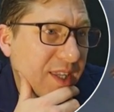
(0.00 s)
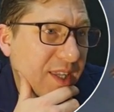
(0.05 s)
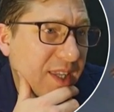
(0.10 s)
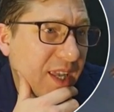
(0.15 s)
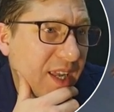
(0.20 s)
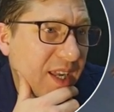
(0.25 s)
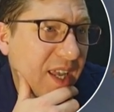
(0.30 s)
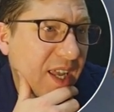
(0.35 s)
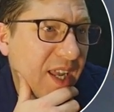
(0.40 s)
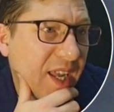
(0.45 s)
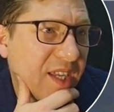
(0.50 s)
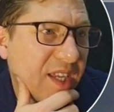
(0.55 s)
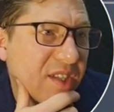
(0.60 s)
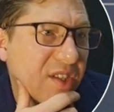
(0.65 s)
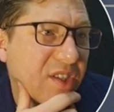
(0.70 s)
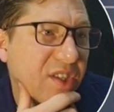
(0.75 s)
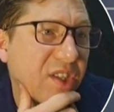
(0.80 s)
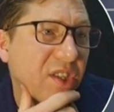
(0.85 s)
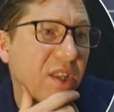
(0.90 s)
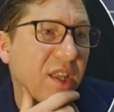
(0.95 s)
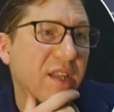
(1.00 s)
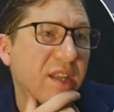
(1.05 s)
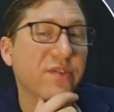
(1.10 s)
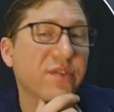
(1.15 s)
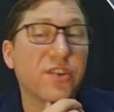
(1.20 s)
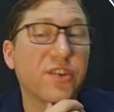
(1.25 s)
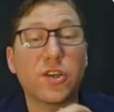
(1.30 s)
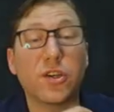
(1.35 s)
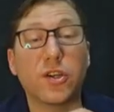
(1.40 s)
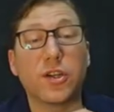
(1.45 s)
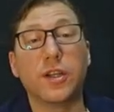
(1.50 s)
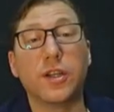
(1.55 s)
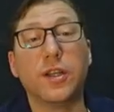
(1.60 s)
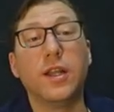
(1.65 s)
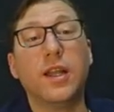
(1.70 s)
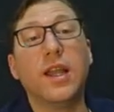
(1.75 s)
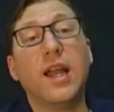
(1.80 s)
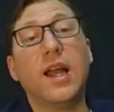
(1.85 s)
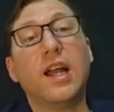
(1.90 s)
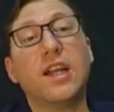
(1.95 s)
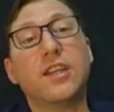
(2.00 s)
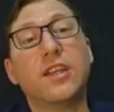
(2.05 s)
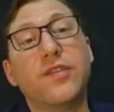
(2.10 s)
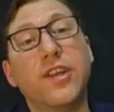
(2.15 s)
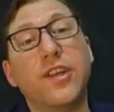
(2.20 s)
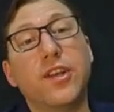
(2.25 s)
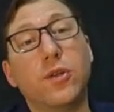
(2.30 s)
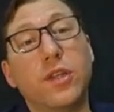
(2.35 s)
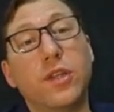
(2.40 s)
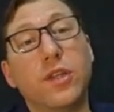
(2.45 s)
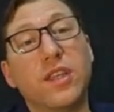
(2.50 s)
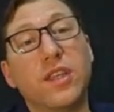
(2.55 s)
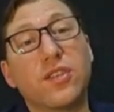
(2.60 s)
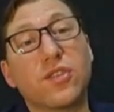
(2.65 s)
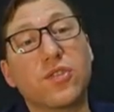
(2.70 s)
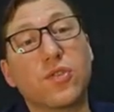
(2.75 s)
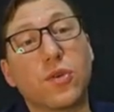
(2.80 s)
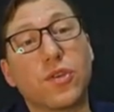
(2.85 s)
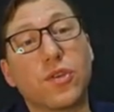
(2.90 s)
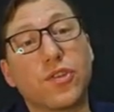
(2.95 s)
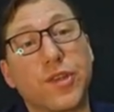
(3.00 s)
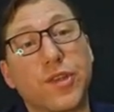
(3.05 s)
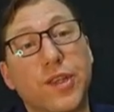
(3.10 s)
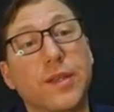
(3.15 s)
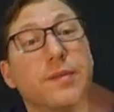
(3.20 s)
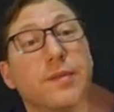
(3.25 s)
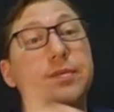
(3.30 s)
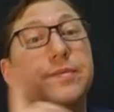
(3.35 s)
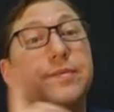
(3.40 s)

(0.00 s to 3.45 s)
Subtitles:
gain haste until end of turn. Activate only as a sorcery.